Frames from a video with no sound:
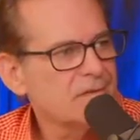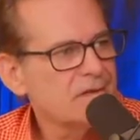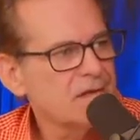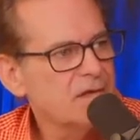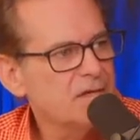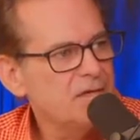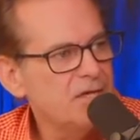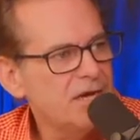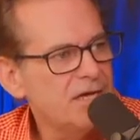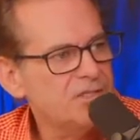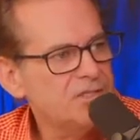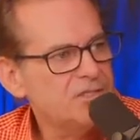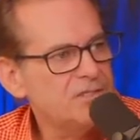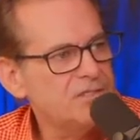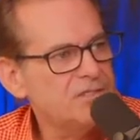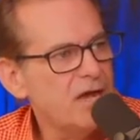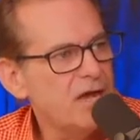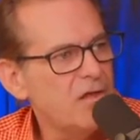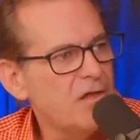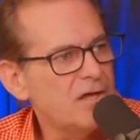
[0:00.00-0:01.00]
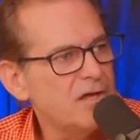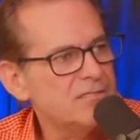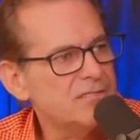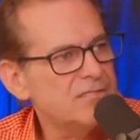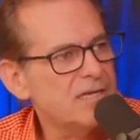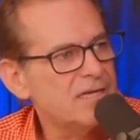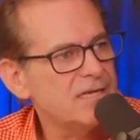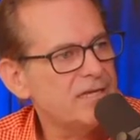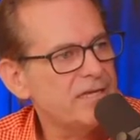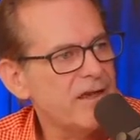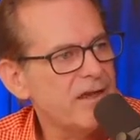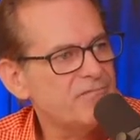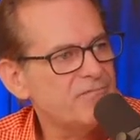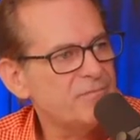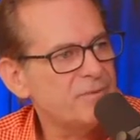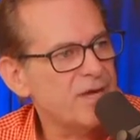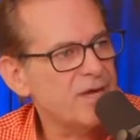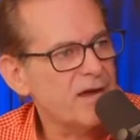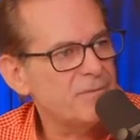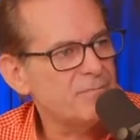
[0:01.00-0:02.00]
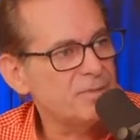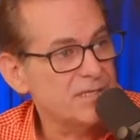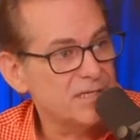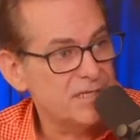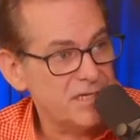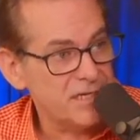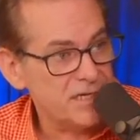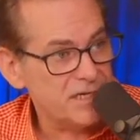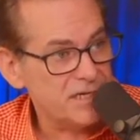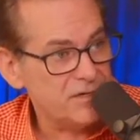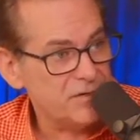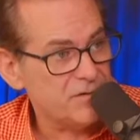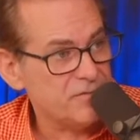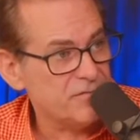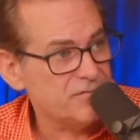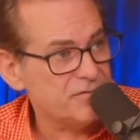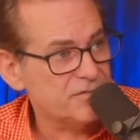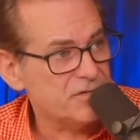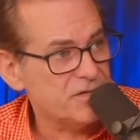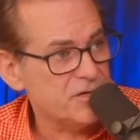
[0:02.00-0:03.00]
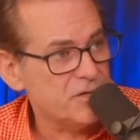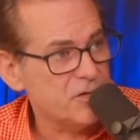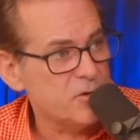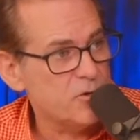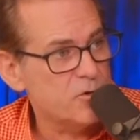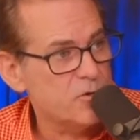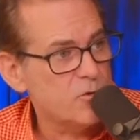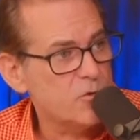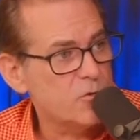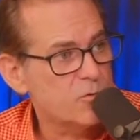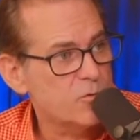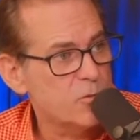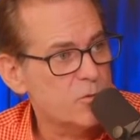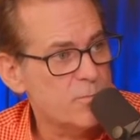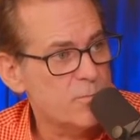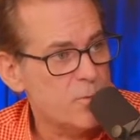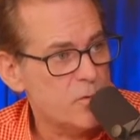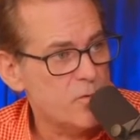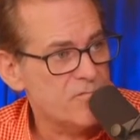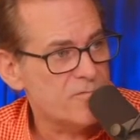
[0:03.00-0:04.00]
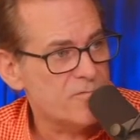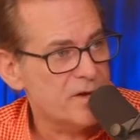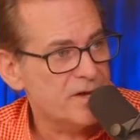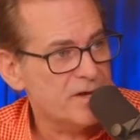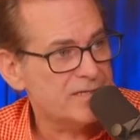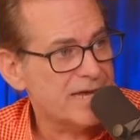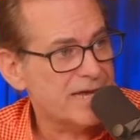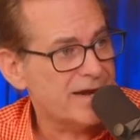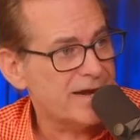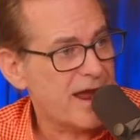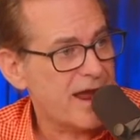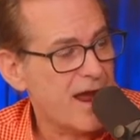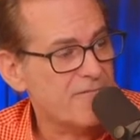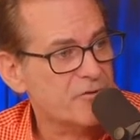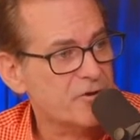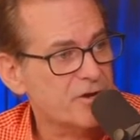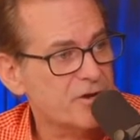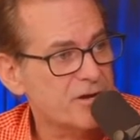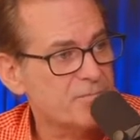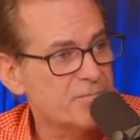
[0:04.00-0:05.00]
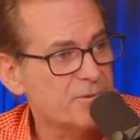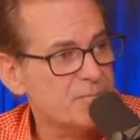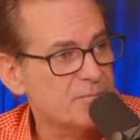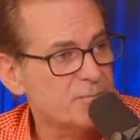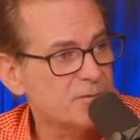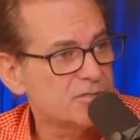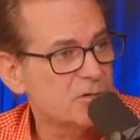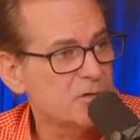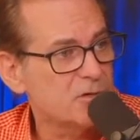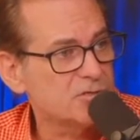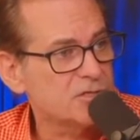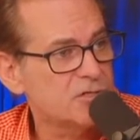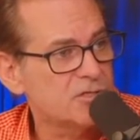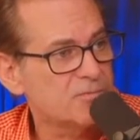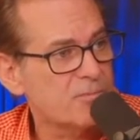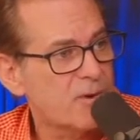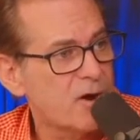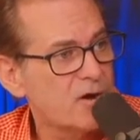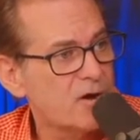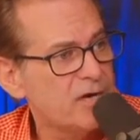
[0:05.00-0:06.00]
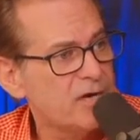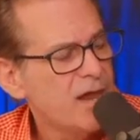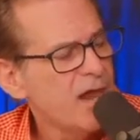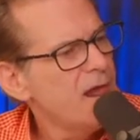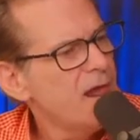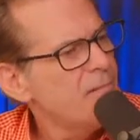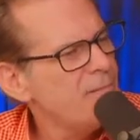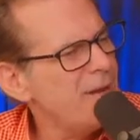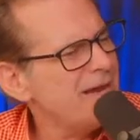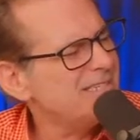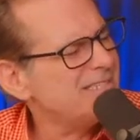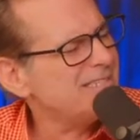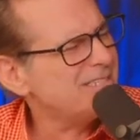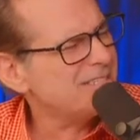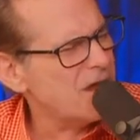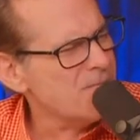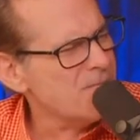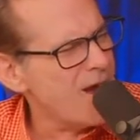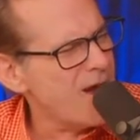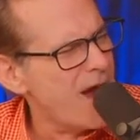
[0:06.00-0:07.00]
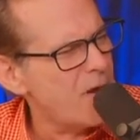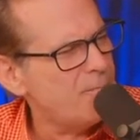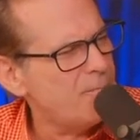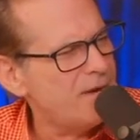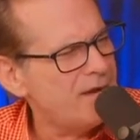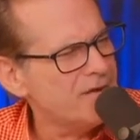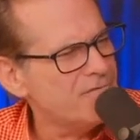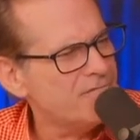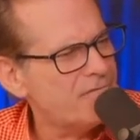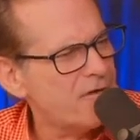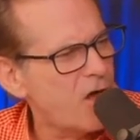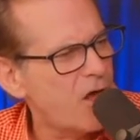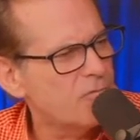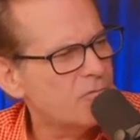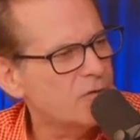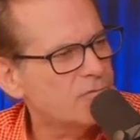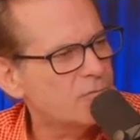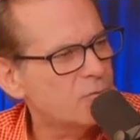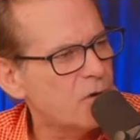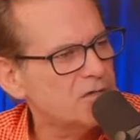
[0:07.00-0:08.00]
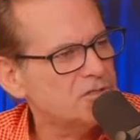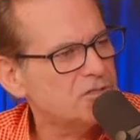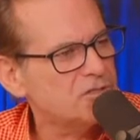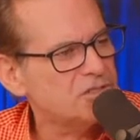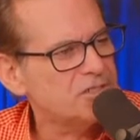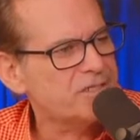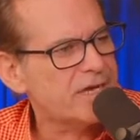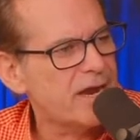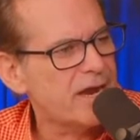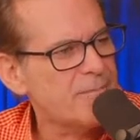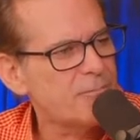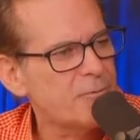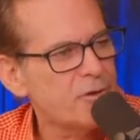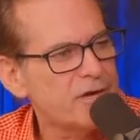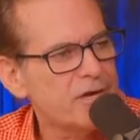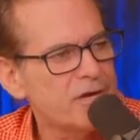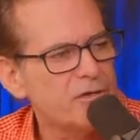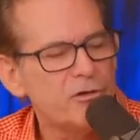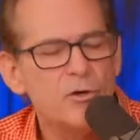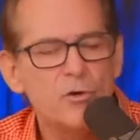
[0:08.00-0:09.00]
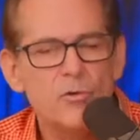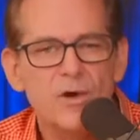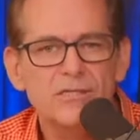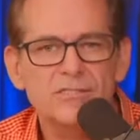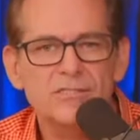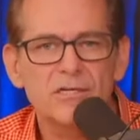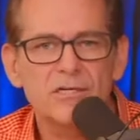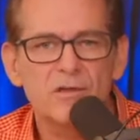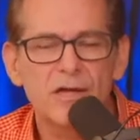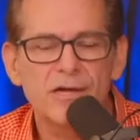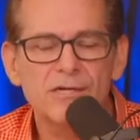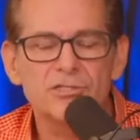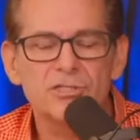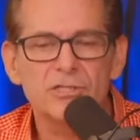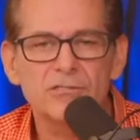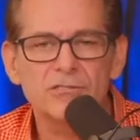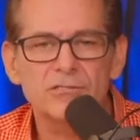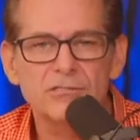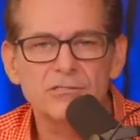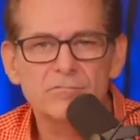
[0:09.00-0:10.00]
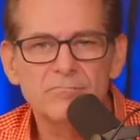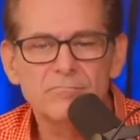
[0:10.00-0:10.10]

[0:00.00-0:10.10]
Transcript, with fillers: Yeshitela said the FBI believes the Uhuru movement and African People's Socialist Party may somehow be involved with Russia's tampering in U.S. elections.